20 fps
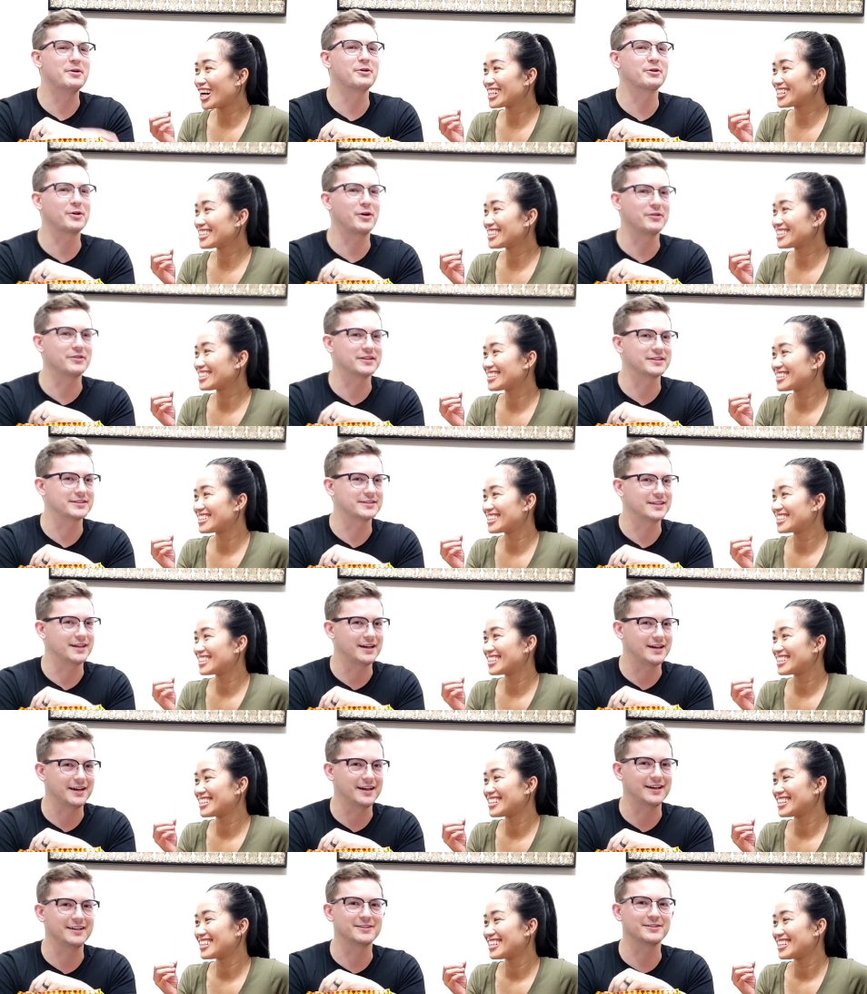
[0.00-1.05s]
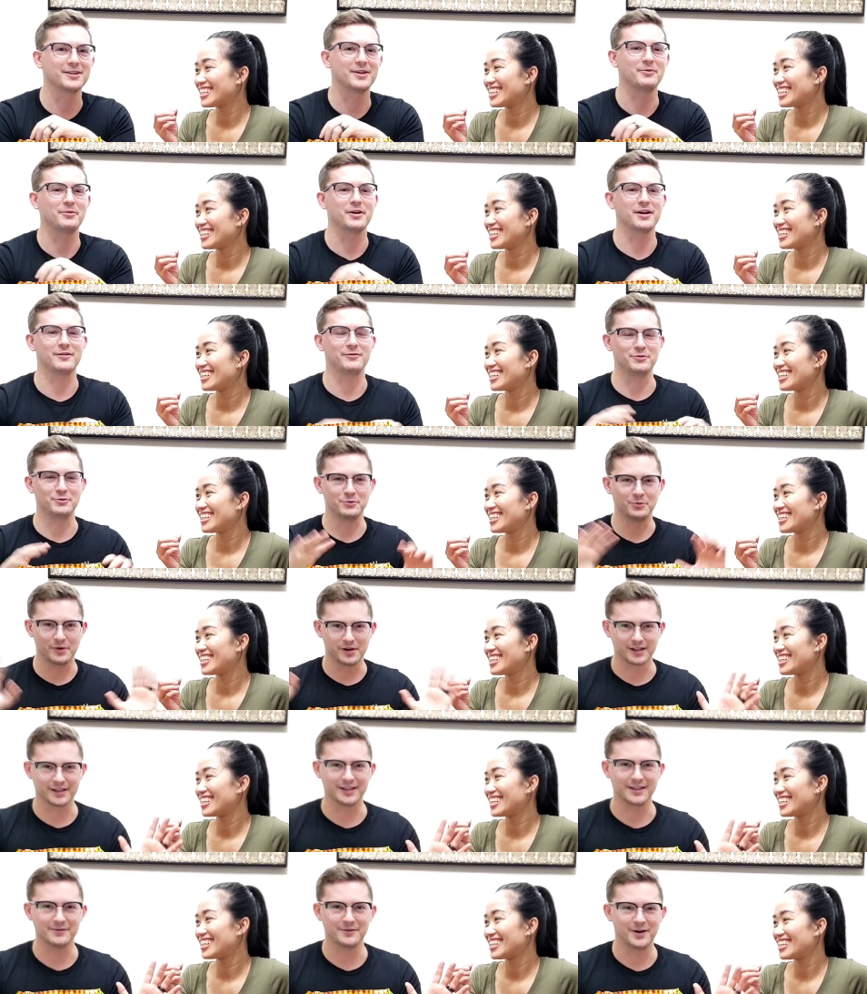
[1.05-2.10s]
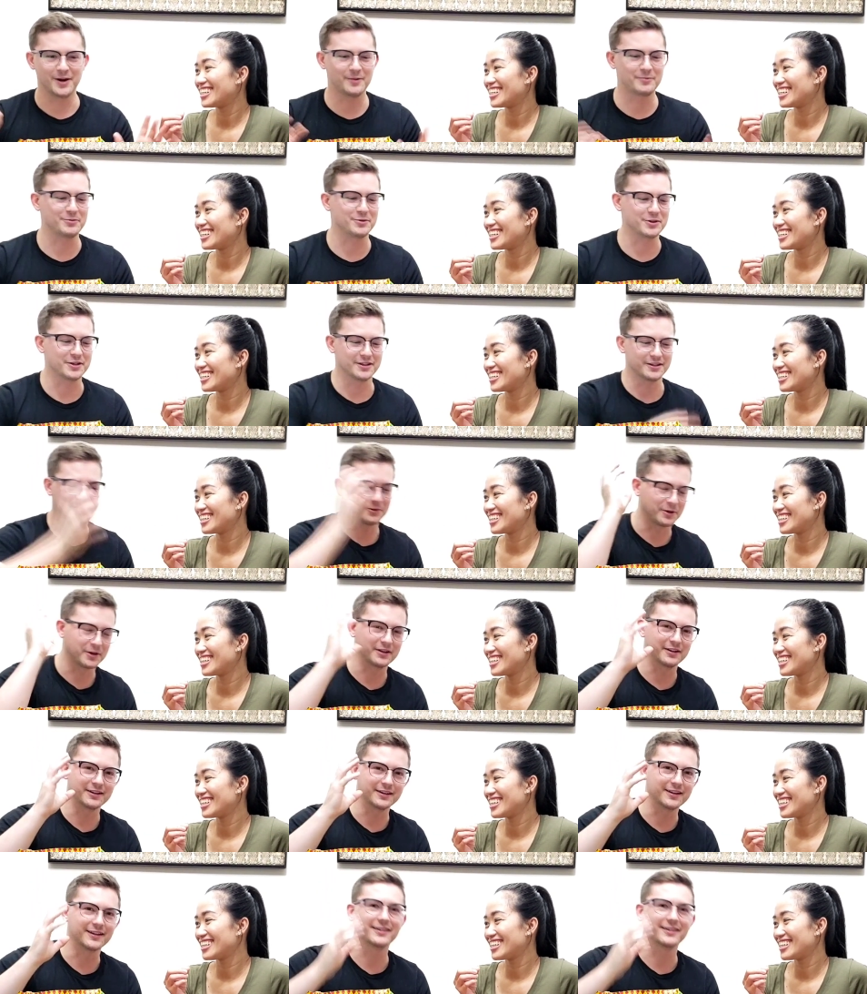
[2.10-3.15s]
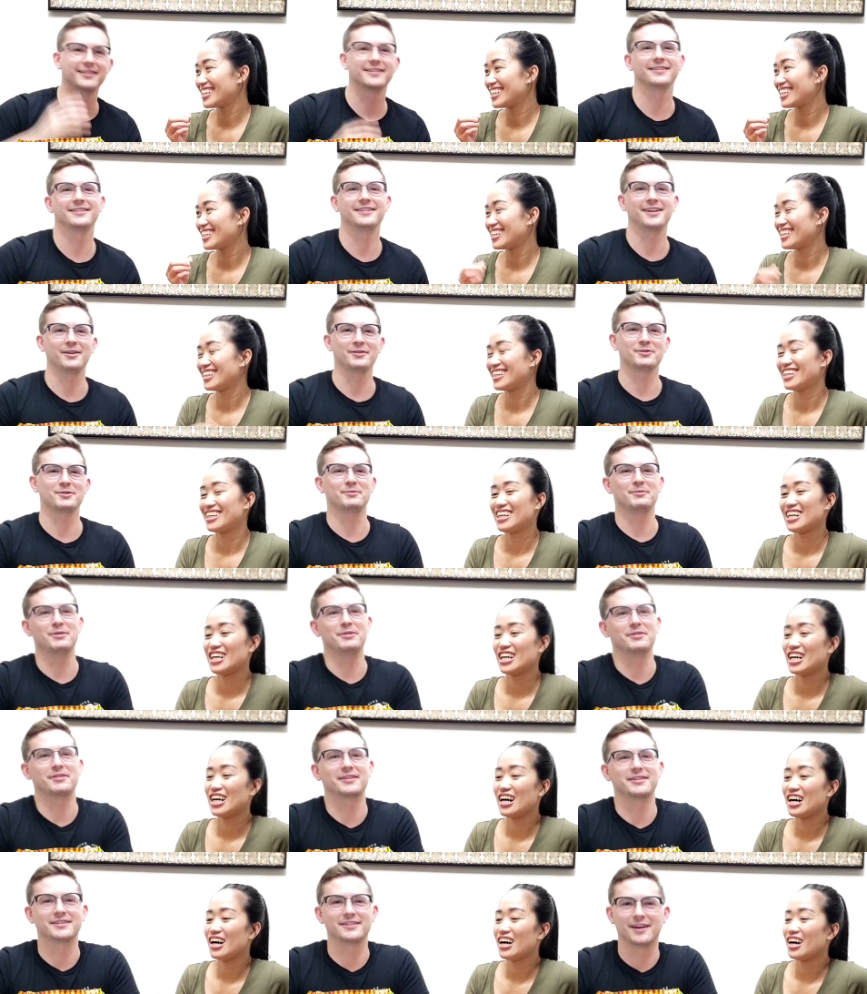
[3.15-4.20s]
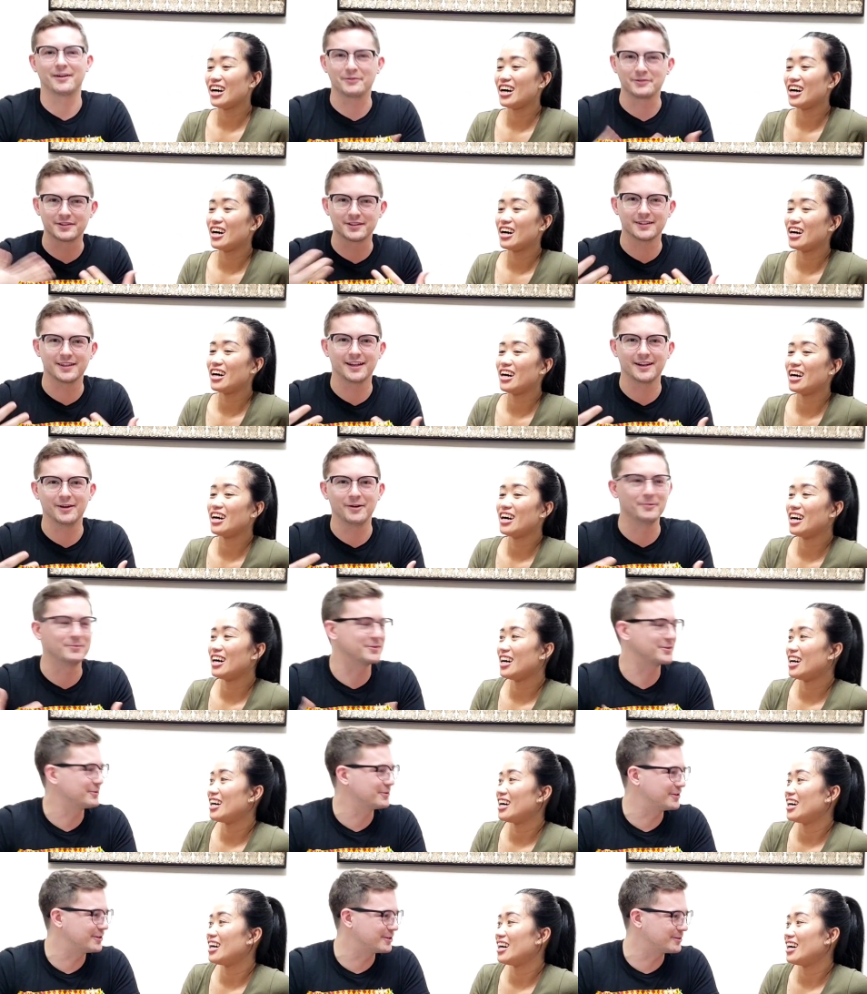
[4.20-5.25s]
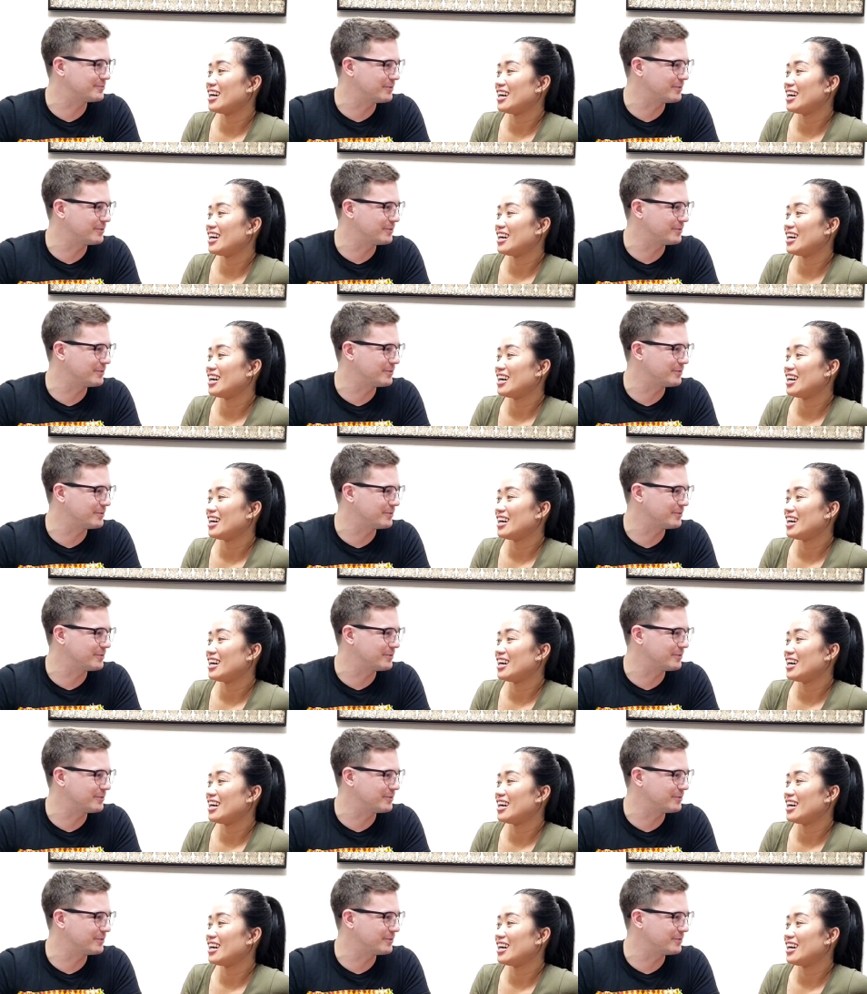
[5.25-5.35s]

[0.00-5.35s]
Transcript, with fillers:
Speaker 1: milk on the sides. That way if you want to give up, you can quickly like down some milk because obviously that helps with the